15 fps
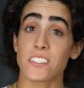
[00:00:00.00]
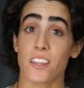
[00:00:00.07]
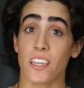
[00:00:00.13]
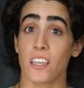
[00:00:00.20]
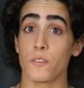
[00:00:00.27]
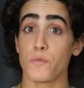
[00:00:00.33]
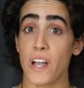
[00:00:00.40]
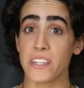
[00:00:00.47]
into
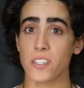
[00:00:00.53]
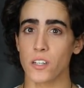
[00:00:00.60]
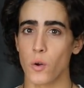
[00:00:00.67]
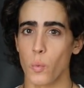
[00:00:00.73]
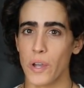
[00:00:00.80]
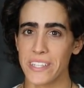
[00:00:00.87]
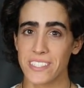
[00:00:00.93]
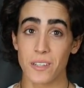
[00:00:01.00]
the
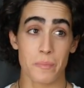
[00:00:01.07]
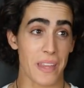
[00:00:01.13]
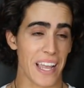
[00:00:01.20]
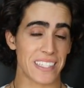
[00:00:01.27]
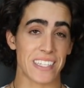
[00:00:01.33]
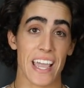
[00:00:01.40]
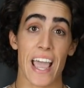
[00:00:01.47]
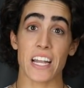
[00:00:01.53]
conventional wisdom
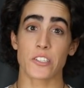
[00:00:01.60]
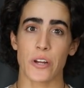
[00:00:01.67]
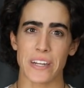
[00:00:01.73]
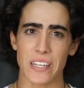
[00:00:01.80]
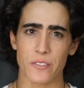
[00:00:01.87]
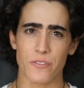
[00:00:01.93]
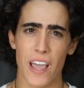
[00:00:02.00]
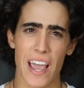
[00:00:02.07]
that
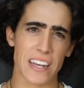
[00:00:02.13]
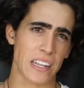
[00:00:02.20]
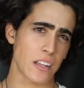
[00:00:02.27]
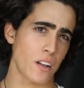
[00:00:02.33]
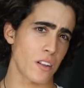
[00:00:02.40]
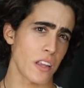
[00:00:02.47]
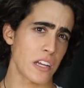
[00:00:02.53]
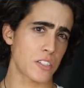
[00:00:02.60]
saturated fat
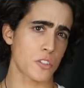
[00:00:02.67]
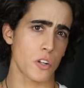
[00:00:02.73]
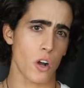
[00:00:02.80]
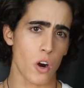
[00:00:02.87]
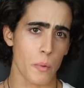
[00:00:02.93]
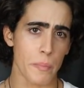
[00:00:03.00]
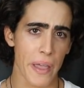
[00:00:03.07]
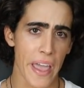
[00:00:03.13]
and
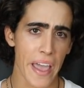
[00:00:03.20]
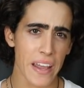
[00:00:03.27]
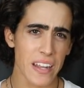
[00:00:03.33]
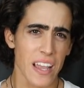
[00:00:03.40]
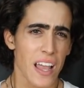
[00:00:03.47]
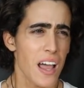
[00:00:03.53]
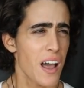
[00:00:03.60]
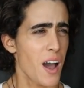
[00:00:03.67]
cholesterol are
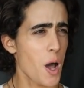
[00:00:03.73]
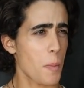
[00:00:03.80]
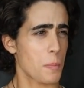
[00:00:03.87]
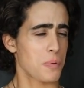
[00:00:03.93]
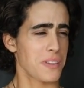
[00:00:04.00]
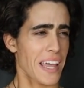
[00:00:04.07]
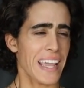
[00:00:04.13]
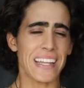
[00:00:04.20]
bad, a
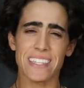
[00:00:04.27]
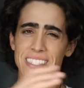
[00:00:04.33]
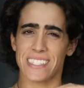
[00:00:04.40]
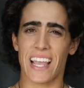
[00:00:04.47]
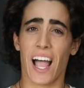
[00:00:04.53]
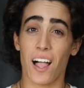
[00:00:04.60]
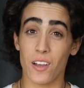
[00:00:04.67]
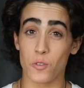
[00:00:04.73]
plain
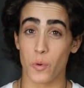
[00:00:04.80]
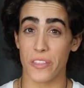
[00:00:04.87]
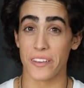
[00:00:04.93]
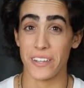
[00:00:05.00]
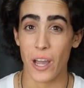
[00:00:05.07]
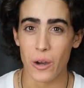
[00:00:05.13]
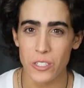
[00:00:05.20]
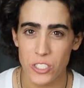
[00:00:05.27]
salad
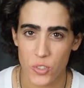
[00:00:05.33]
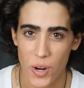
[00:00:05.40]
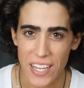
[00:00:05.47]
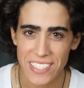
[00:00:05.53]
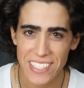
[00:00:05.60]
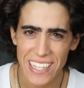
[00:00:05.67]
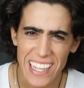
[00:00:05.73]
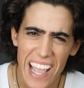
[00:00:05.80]
with no
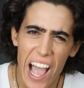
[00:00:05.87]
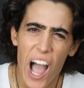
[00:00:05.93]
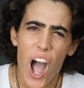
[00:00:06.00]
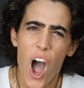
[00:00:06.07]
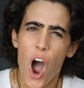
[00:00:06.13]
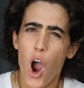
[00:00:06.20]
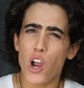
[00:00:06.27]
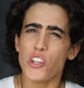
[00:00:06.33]
dressing?
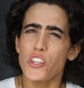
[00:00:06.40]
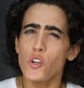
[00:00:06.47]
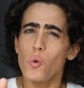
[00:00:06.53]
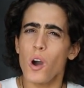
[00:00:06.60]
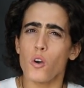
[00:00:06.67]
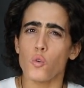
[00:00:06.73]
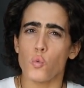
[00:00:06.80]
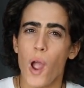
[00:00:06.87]
Are
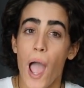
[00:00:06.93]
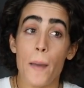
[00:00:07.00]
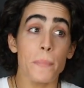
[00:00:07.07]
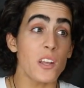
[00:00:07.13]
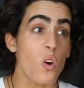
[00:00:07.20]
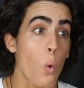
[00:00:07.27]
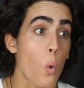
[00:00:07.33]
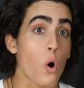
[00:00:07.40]
you a
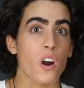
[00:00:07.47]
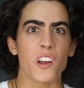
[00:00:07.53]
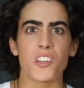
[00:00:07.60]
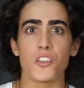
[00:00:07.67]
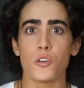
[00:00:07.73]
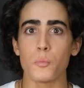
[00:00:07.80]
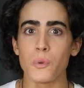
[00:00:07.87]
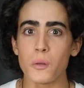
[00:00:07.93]
rabbit or
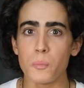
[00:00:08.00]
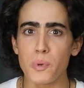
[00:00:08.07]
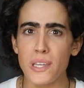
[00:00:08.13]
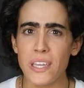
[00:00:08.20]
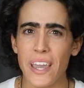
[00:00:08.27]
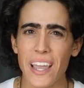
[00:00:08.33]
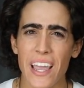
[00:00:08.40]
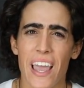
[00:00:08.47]
a human
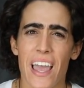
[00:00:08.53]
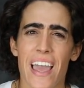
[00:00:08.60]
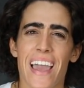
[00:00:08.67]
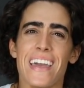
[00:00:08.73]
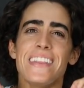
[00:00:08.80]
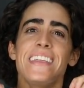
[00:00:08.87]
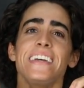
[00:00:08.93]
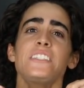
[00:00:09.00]
being?
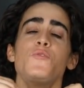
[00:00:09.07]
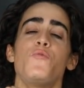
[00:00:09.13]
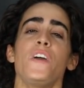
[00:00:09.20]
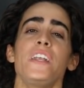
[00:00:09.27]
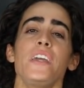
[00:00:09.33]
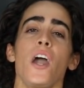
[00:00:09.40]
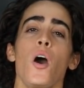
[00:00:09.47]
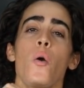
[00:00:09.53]
This
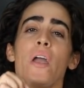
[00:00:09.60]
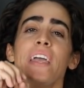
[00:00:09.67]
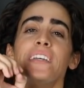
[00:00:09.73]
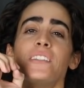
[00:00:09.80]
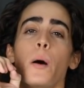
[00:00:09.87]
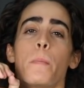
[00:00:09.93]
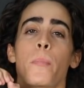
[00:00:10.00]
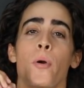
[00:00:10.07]
video
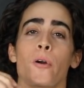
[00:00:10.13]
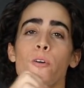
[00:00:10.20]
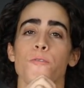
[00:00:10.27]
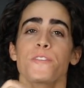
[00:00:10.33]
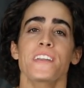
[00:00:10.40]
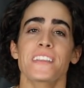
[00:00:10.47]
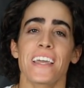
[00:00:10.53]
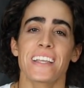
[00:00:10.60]
is a
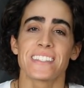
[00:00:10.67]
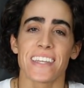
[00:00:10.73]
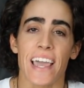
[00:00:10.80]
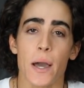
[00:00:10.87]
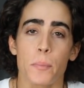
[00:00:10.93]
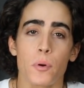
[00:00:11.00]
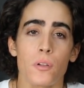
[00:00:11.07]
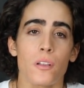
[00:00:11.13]
perfect
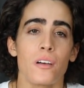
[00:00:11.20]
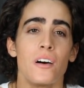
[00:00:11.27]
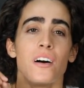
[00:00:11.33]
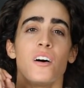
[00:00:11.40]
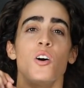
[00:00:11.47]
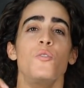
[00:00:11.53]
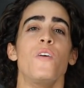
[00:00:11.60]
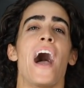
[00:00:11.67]
example
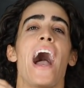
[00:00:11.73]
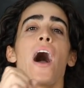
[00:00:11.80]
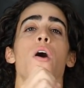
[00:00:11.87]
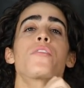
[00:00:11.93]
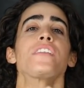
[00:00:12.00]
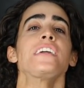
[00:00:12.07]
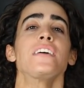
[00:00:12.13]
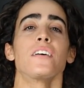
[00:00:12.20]
of
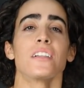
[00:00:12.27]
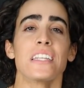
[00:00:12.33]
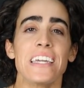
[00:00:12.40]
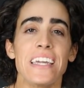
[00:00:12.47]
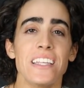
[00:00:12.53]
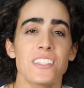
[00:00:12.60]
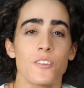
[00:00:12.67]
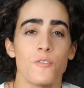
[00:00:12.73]
how the
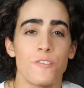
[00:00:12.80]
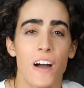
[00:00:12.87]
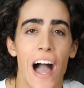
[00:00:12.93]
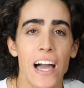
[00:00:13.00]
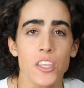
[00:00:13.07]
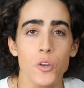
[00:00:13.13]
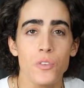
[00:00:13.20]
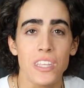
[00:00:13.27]
elites
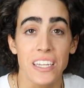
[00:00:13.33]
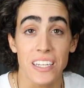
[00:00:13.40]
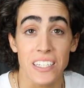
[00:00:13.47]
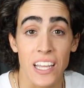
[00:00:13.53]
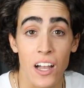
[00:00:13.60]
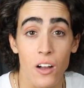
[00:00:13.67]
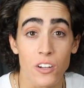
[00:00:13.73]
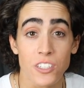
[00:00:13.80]
value the
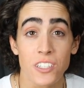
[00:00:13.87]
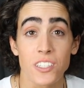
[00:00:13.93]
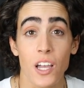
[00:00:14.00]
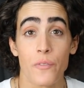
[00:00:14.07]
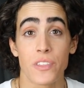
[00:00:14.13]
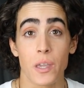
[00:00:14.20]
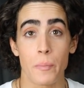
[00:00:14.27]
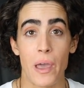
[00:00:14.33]
intelligence
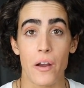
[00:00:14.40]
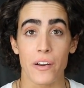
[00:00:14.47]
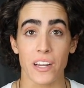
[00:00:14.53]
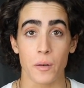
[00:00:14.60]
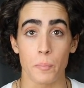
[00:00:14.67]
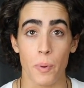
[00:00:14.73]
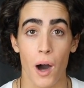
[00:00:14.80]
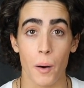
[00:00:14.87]
of the
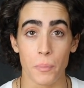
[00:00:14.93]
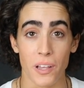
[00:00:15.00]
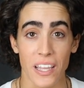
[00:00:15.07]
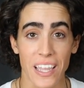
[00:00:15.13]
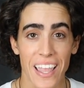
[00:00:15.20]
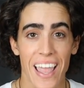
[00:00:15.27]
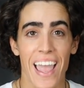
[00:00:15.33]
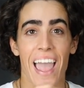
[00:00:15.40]
American
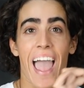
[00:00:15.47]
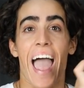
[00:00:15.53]
public.